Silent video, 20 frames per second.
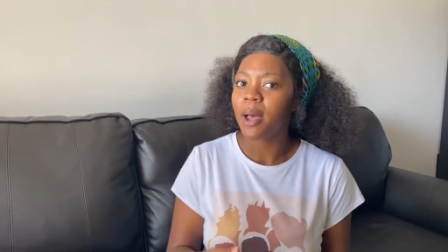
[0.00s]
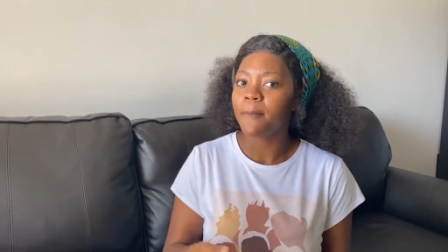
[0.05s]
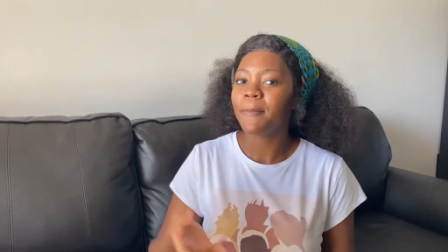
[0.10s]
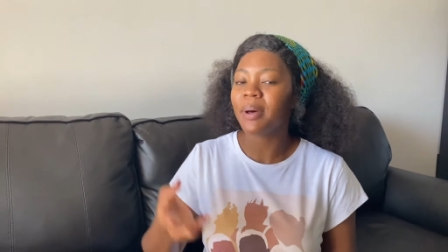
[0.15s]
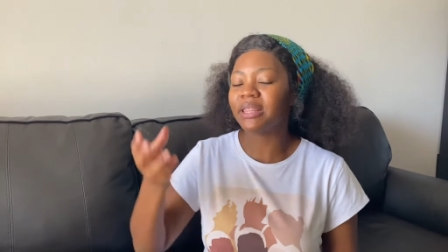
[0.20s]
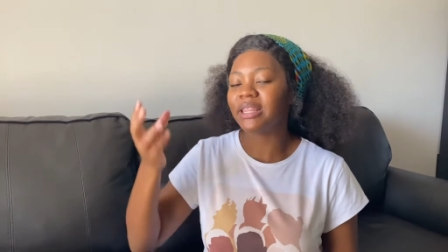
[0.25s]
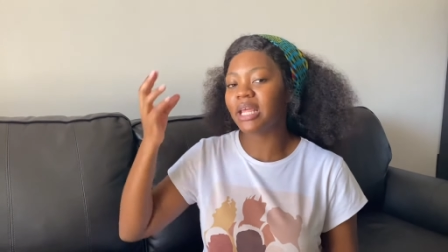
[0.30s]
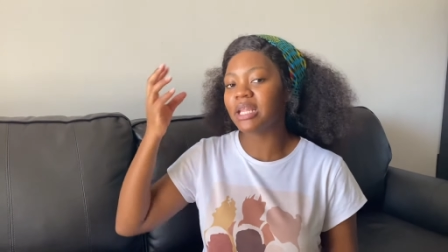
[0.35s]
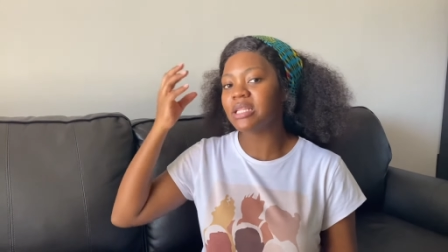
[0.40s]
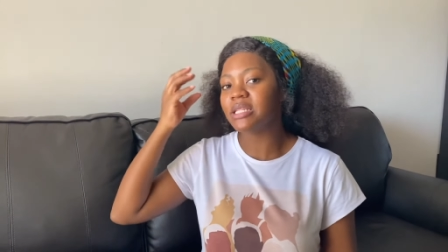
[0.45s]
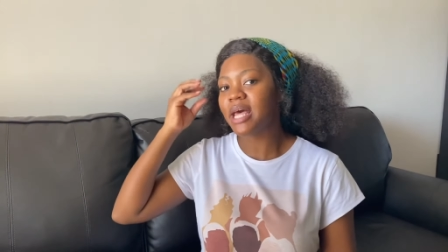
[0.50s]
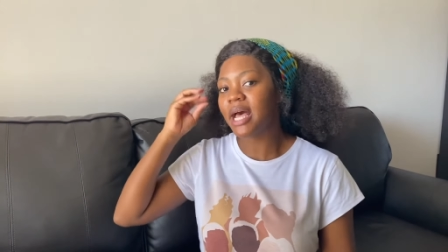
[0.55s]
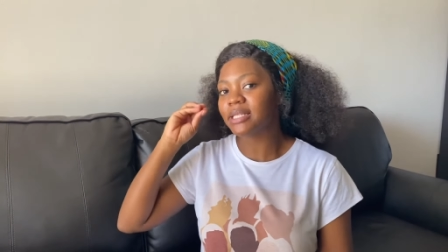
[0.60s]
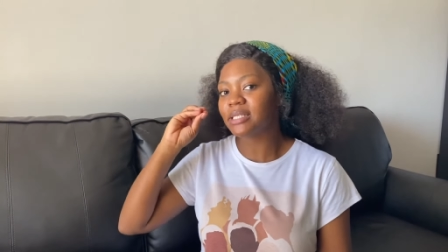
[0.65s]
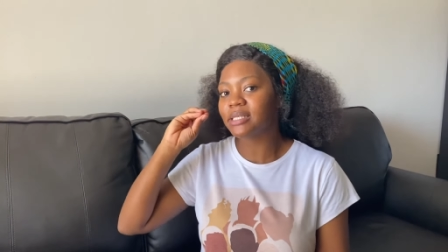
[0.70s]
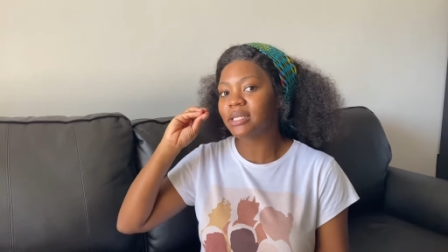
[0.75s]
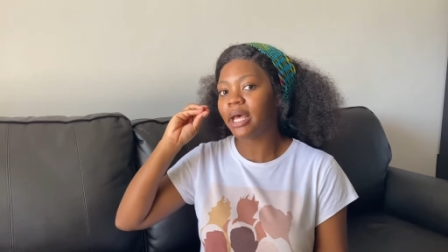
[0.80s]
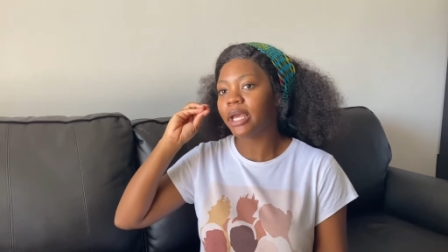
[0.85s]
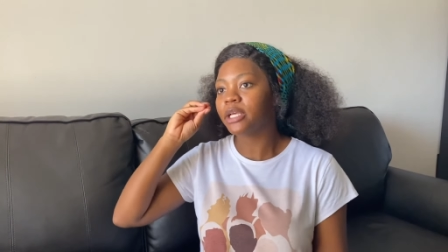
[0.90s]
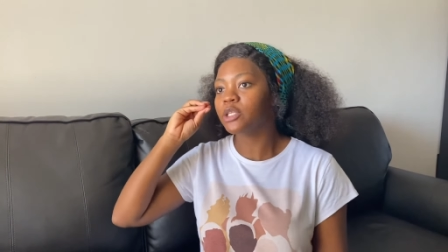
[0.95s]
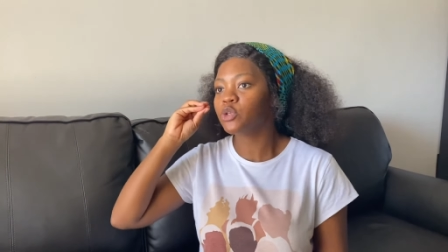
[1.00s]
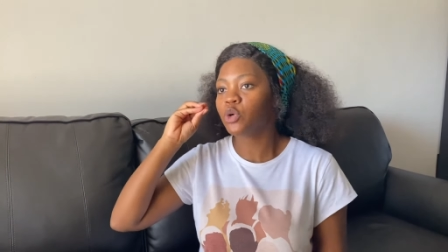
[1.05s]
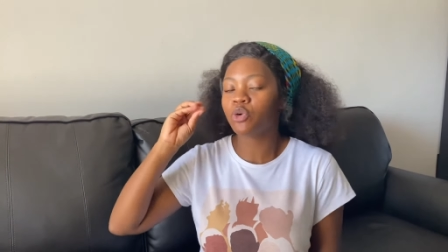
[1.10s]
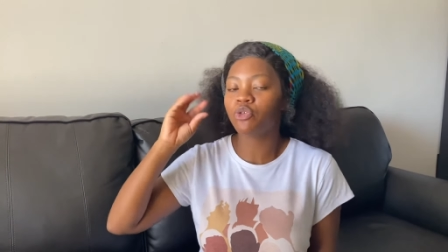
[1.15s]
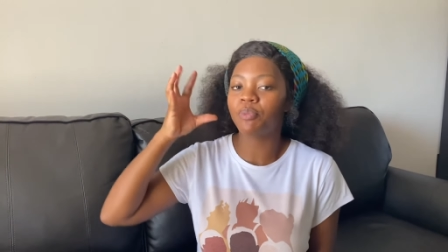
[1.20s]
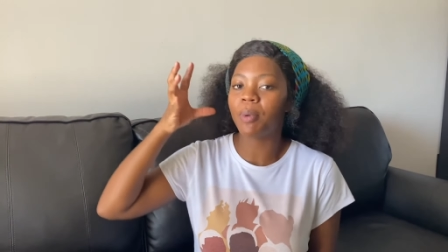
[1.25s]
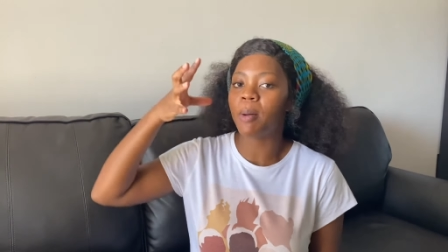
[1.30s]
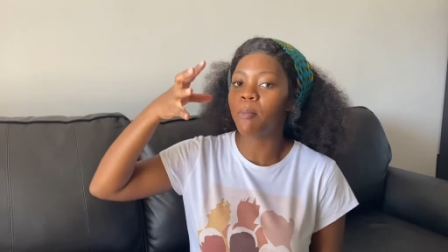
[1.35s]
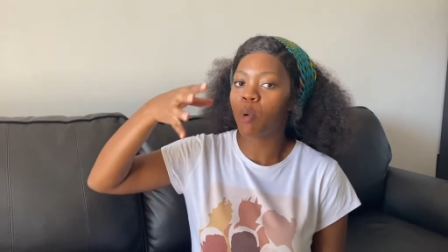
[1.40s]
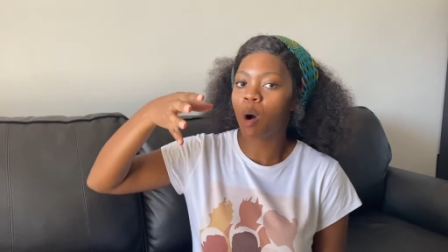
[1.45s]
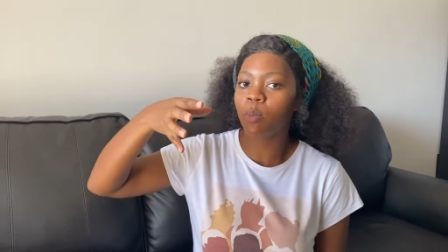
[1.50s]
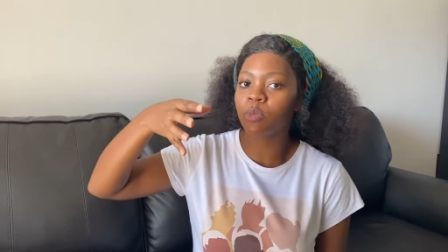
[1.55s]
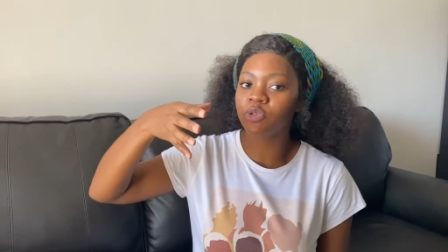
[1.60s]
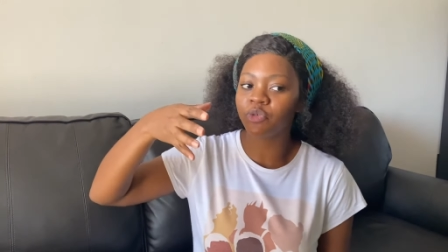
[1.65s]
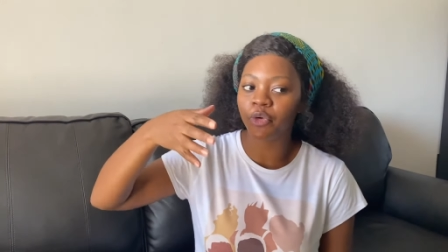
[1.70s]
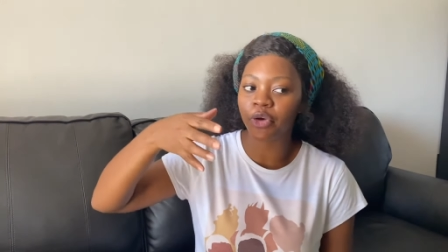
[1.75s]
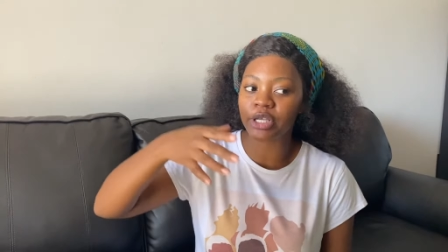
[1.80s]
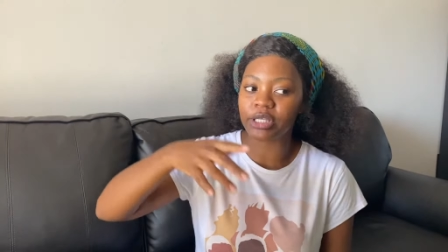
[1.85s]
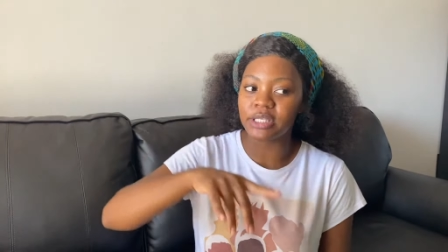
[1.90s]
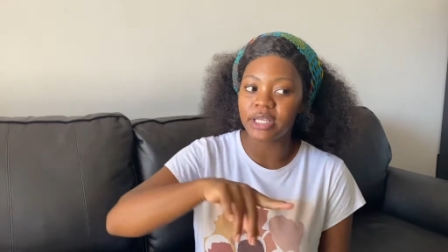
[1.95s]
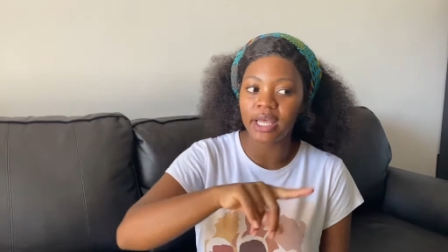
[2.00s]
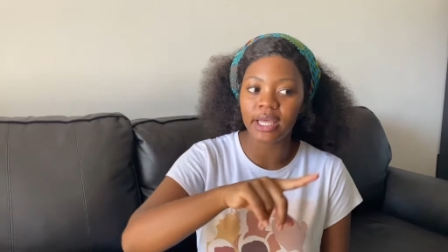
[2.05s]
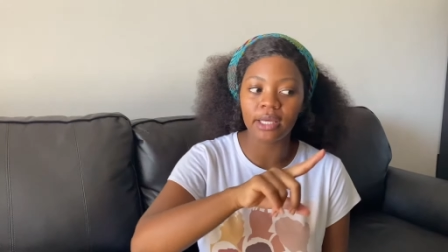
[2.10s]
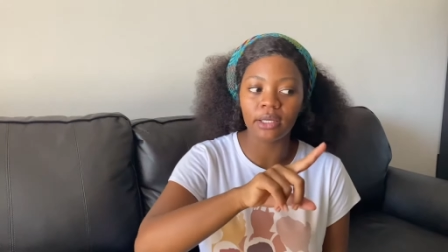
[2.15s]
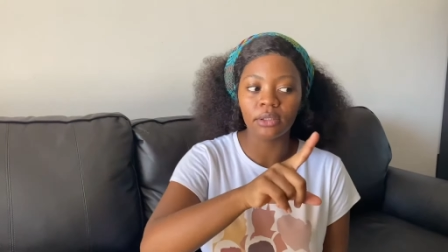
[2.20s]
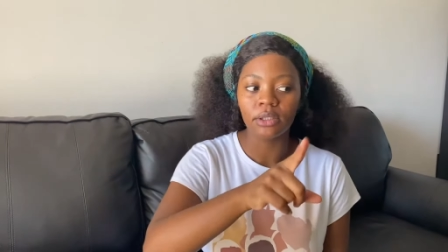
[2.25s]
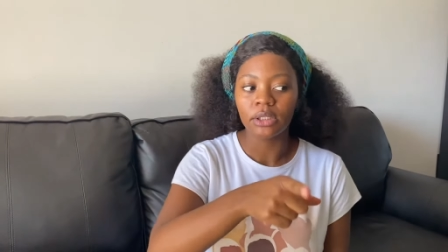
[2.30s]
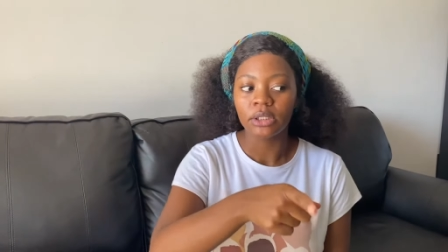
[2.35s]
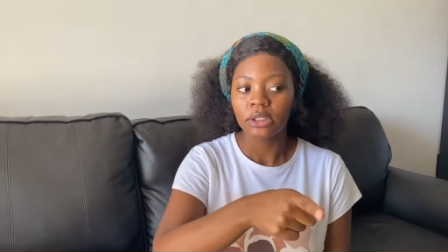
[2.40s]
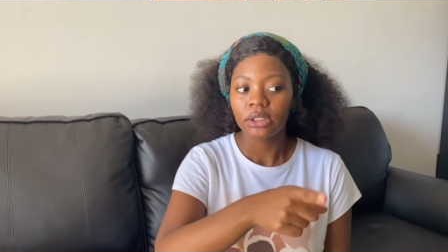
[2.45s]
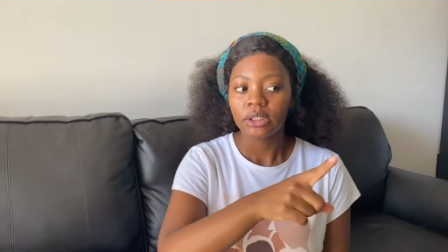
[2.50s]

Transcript: But then that's like sort of my mom's voice saying,